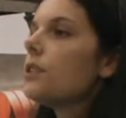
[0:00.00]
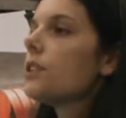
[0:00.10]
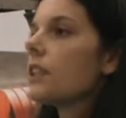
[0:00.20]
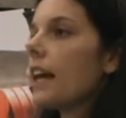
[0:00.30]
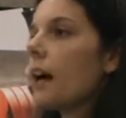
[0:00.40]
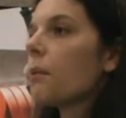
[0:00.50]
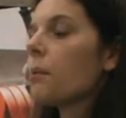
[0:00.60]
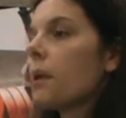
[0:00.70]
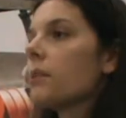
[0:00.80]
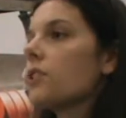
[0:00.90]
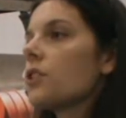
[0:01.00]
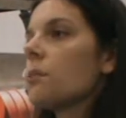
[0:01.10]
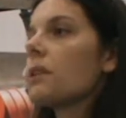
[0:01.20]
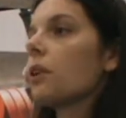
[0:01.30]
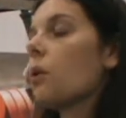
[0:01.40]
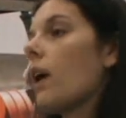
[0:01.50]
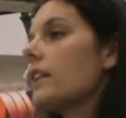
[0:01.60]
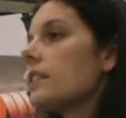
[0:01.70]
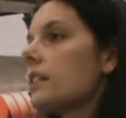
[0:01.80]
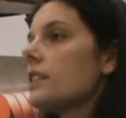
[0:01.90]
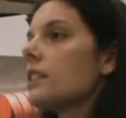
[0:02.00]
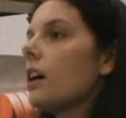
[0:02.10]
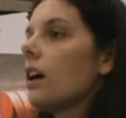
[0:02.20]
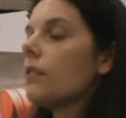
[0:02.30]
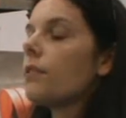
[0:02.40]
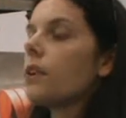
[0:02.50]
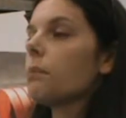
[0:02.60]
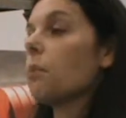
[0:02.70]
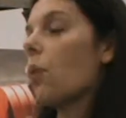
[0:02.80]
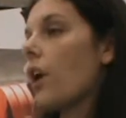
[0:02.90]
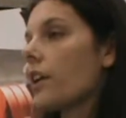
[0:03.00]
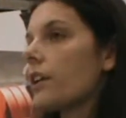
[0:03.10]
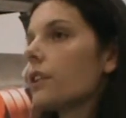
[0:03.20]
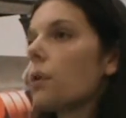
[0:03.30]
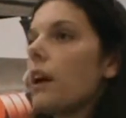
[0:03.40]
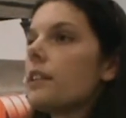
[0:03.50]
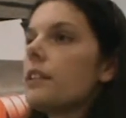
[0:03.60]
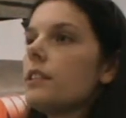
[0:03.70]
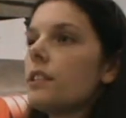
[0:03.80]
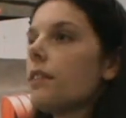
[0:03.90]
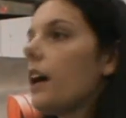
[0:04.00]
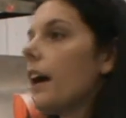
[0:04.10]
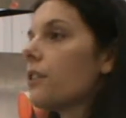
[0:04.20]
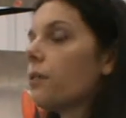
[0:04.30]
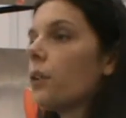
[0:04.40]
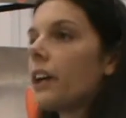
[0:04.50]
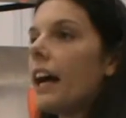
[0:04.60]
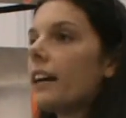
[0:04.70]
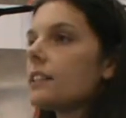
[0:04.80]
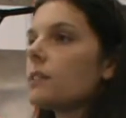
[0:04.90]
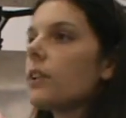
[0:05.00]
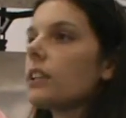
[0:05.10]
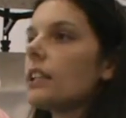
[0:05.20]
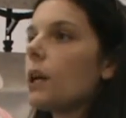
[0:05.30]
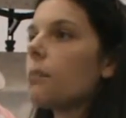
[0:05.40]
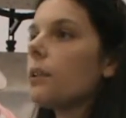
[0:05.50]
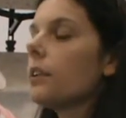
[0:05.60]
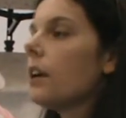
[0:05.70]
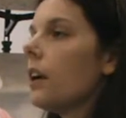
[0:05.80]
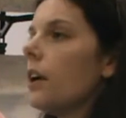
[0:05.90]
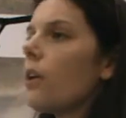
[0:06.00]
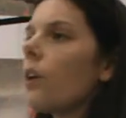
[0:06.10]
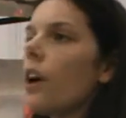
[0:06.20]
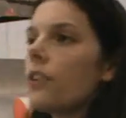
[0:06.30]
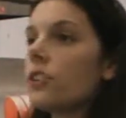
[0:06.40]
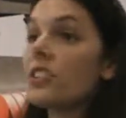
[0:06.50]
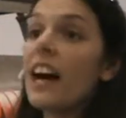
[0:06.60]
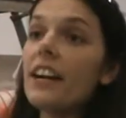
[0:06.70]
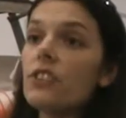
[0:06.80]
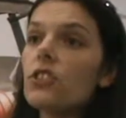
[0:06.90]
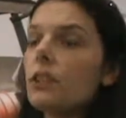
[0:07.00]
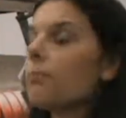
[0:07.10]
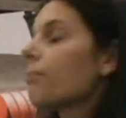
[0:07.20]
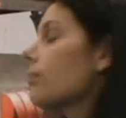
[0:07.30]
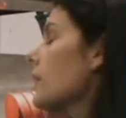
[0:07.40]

Using that, we'll be able to determine the quantities of water, the quantities of hydrofluoric acid, for example, or other just hydrogen.